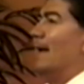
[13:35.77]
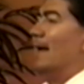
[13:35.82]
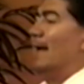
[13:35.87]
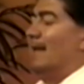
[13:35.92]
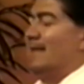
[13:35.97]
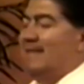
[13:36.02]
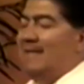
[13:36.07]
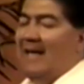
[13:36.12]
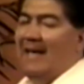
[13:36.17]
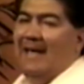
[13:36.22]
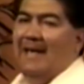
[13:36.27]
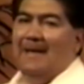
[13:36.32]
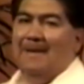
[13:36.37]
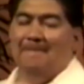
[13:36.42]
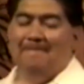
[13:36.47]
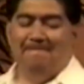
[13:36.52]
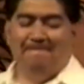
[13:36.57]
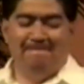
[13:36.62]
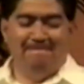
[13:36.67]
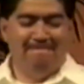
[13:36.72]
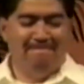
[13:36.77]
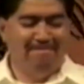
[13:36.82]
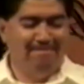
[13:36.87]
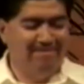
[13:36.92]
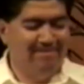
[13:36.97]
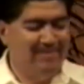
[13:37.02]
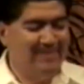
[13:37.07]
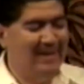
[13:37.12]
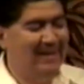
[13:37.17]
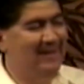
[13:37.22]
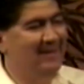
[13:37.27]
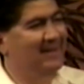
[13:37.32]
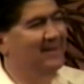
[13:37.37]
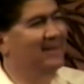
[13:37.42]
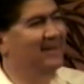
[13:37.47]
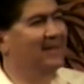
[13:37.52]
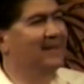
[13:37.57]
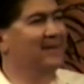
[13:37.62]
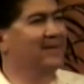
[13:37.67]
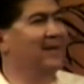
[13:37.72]
A day
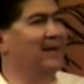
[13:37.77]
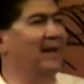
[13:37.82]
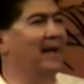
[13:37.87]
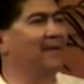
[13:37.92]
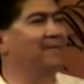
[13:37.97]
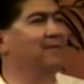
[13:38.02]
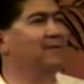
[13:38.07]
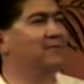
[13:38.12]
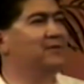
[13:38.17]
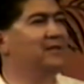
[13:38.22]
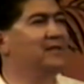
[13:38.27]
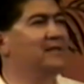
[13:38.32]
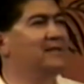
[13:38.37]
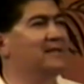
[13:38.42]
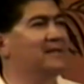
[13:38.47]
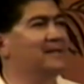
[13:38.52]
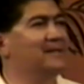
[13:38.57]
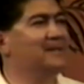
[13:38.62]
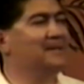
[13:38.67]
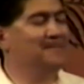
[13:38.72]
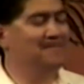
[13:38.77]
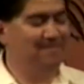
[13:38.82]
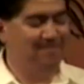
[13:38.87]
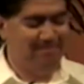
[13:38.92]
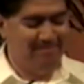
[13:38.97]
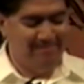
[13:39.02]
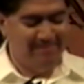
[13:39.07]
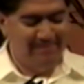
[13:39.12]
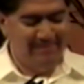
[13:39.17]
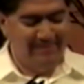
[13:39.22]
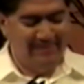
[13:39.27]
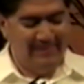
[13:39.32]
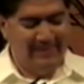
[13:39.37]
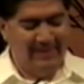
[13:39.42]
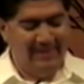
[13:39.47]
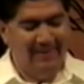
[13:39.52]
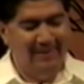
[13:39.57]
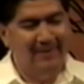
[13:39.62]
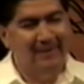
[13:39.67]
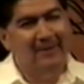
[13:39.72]
in the life of Jesus,
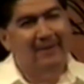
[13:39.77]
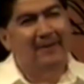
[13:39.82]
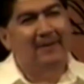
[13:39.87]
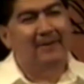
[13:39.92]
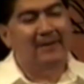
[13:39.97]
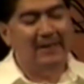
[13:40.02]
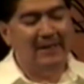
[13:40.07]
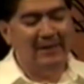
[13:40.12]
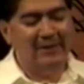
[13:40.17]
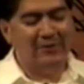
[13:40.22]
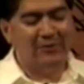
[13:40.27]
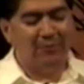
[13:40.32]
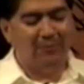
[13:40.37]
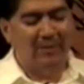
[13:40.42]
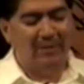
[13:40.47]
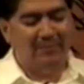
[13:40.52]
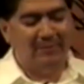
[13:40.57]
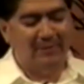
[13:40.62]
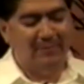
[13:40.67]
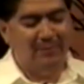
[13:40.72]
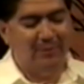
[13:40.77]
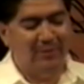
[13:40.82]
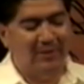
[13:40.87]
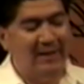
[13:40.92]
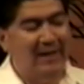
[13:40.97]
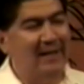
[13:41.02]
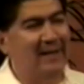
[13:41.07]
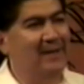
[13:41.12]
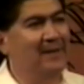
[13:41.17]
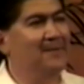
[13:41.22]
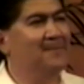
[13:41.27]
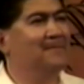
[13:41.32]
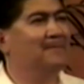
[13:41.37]
the interruptible God.